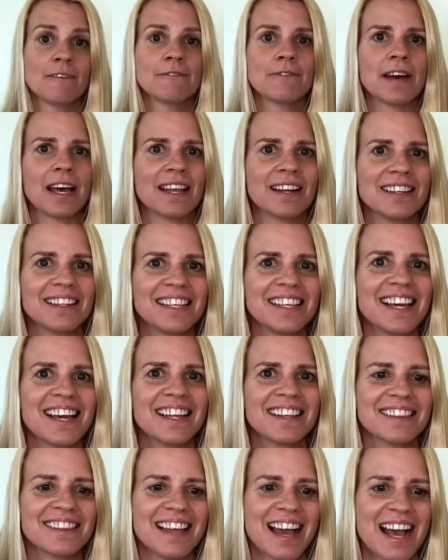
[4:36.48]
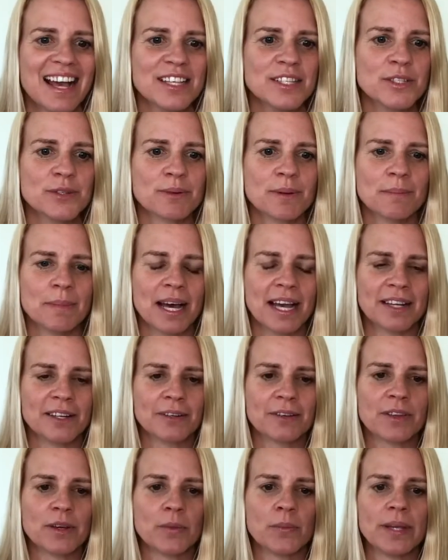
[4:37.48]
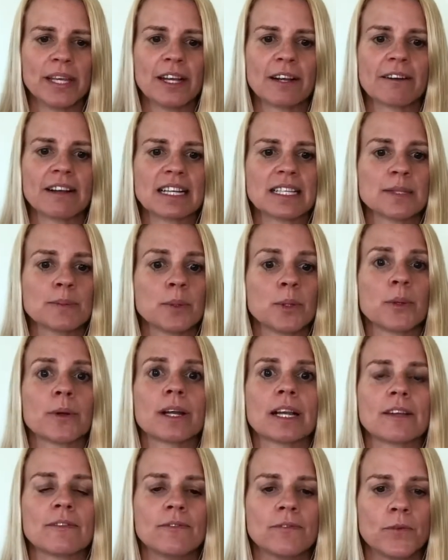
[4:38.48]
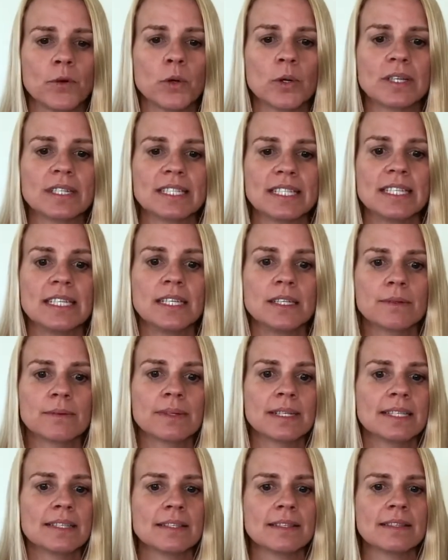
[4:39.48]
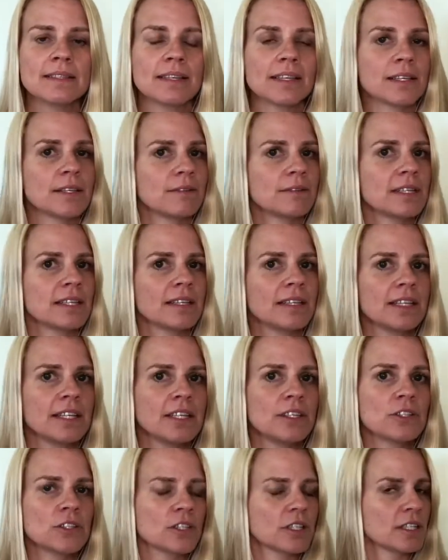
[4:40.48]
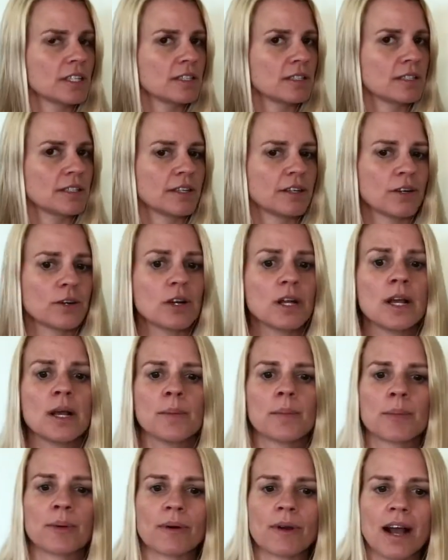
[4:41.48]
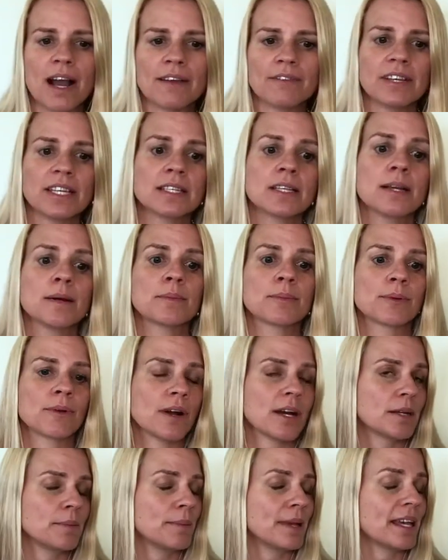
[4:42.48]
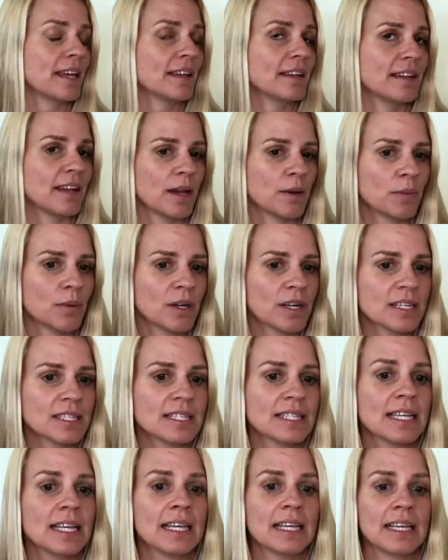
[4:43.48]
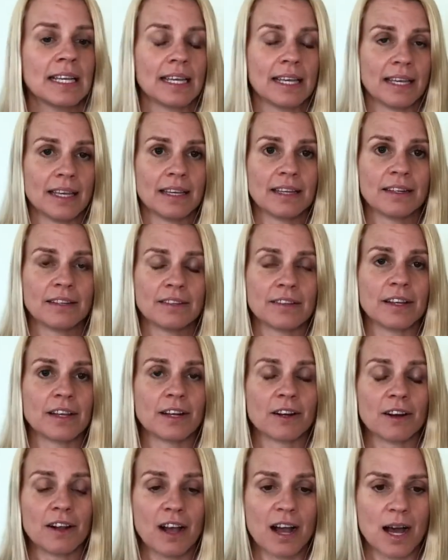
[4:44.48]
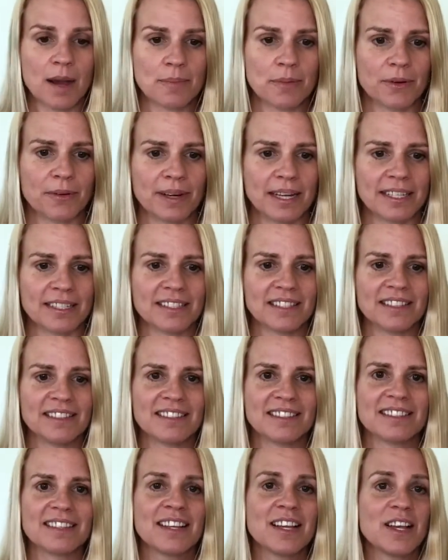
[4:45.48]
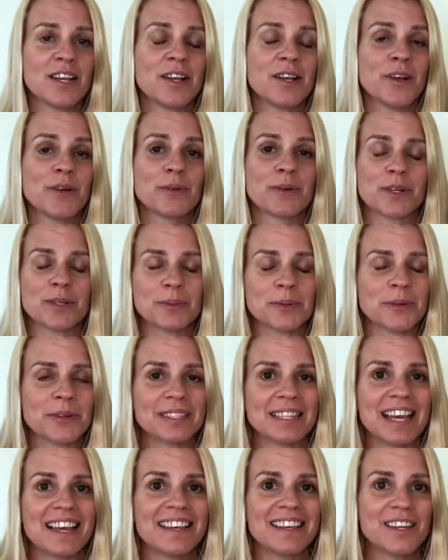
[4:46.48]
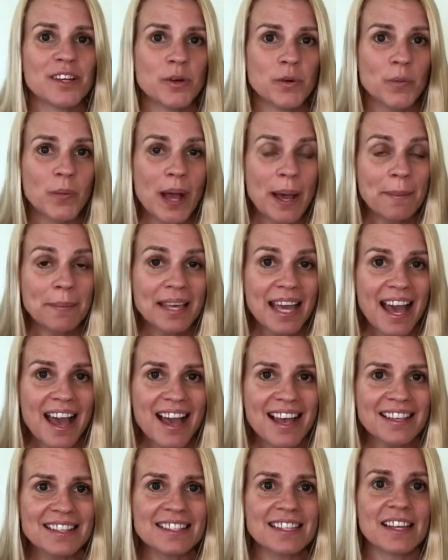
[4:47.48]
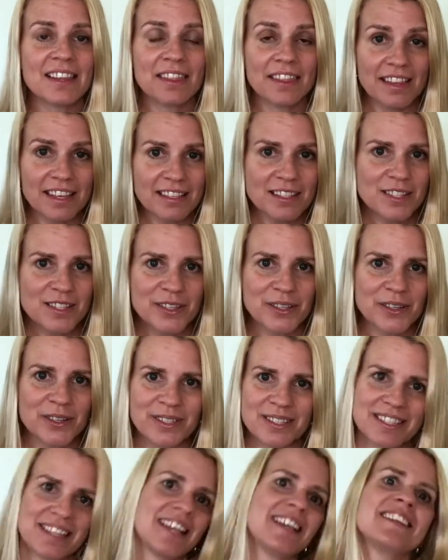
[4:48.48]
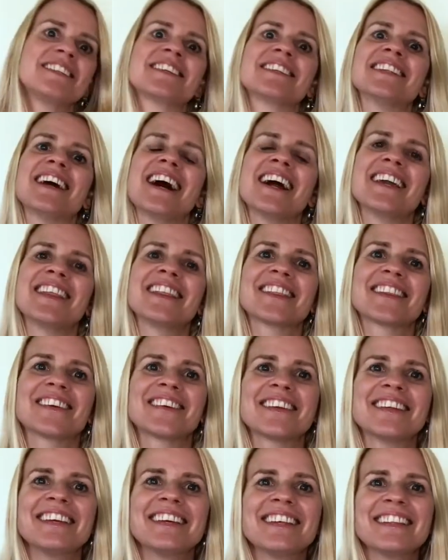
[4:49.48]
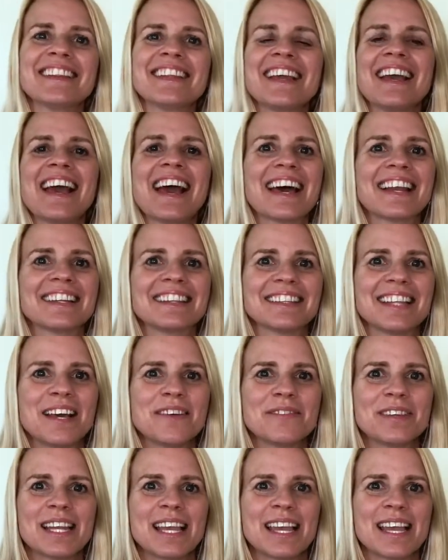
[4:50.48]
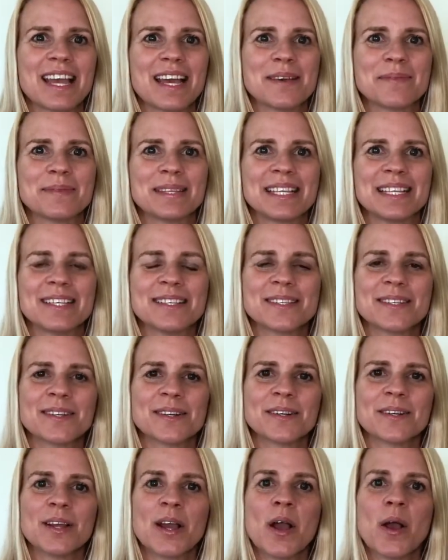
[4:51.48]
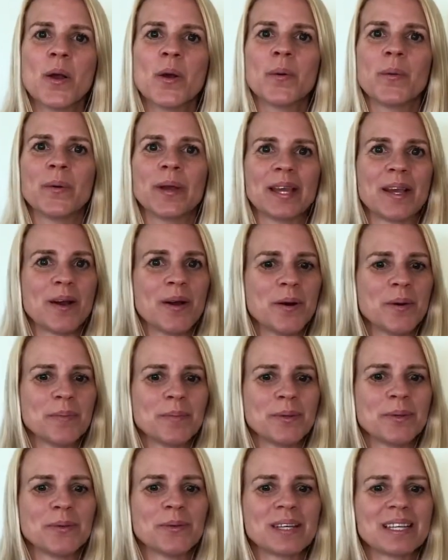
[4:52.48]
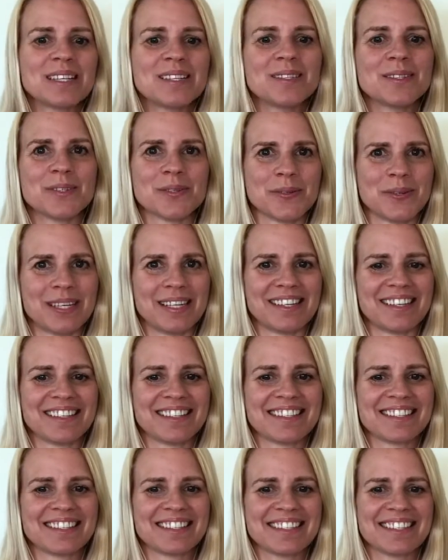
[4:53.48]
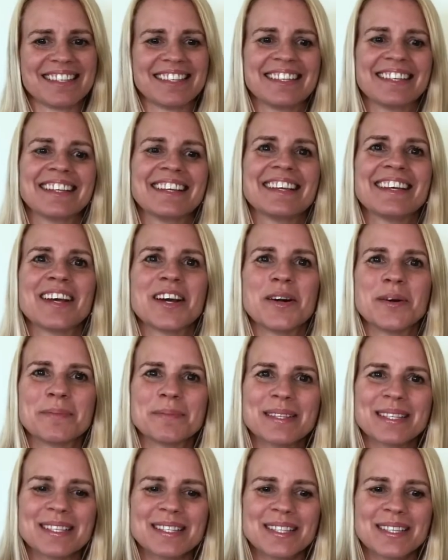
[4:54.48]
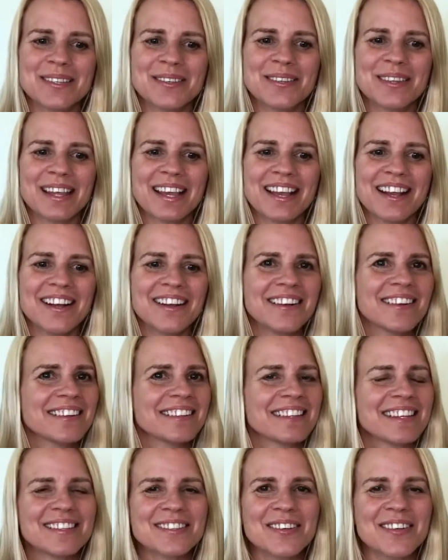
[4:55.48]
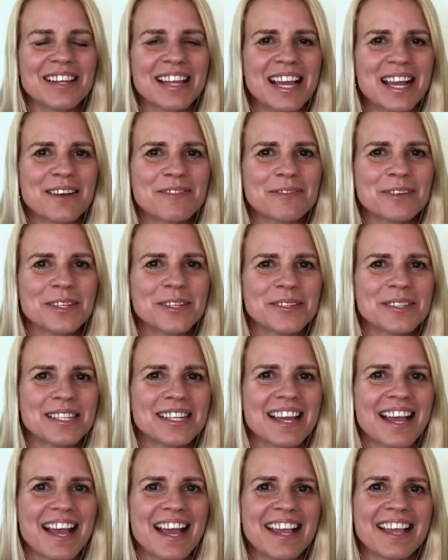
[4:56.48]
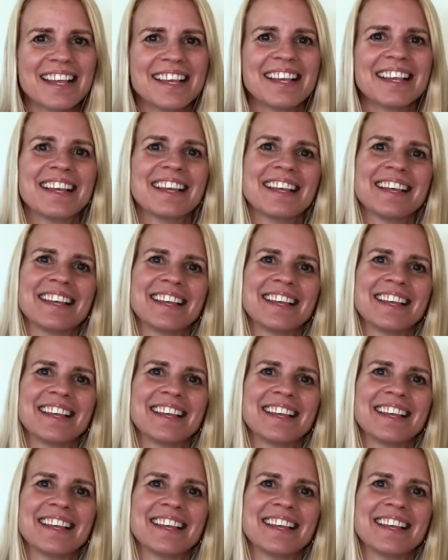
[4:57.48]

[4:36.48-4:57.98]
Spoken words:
Finally, a last reminder that we are exploring 14 reasons that utilities should consider private broadband networks and their operations. We're exploring that in a webcast this Thursday, July 30th at 11 a.m. Eastern. We hope you can join us. Hope to see you there. That's all I have for you today.